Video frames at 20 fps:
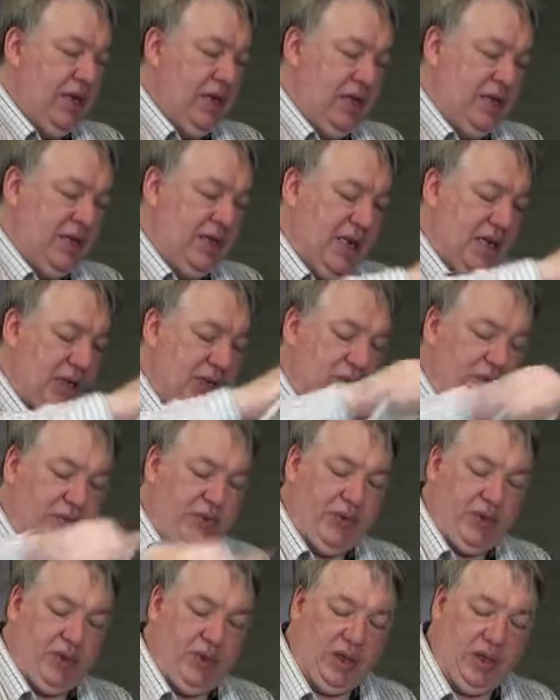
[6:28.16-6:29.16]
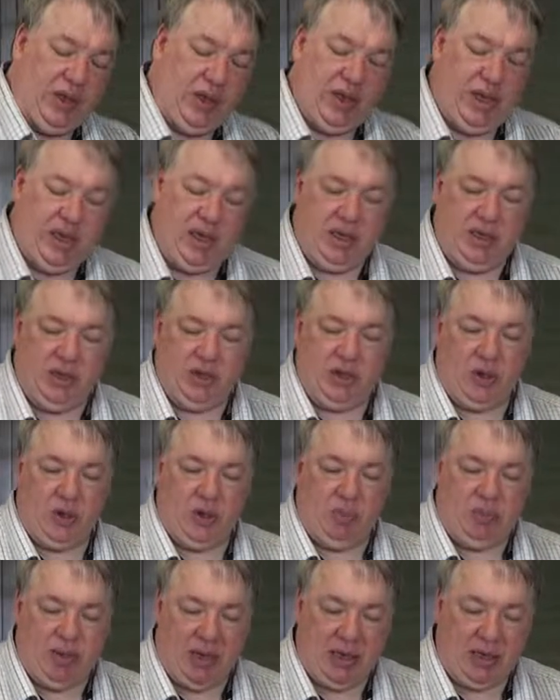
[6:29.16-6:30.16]
The section for the solar
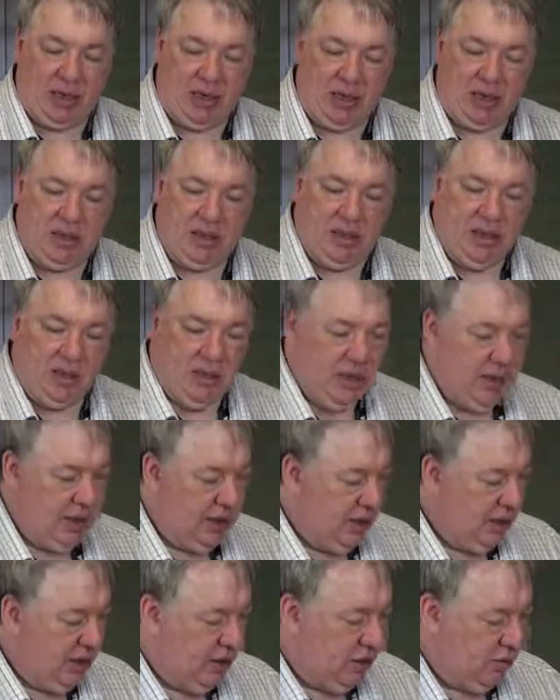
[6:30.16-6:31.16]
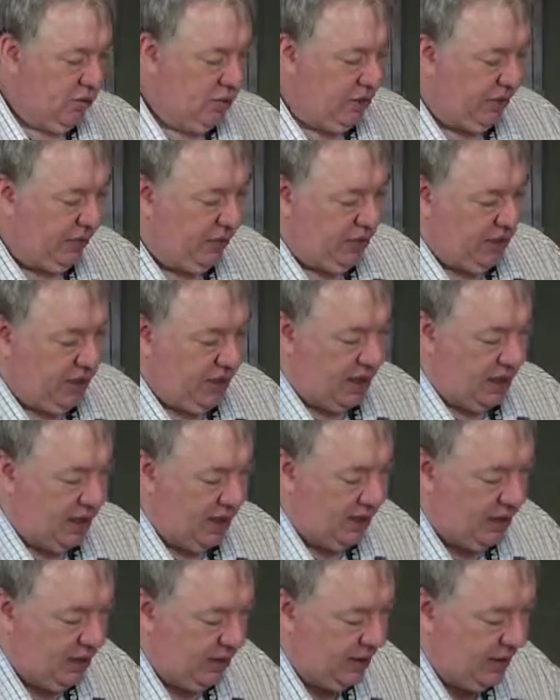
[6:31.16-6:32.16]
panel comes off the
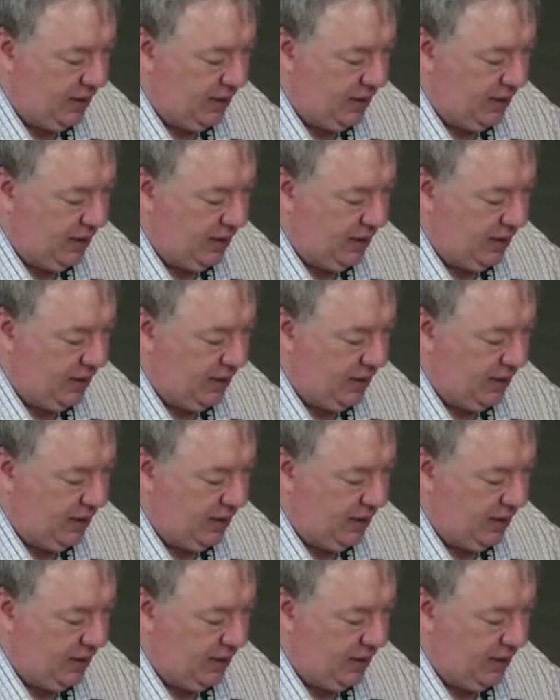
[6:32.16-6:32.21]
side,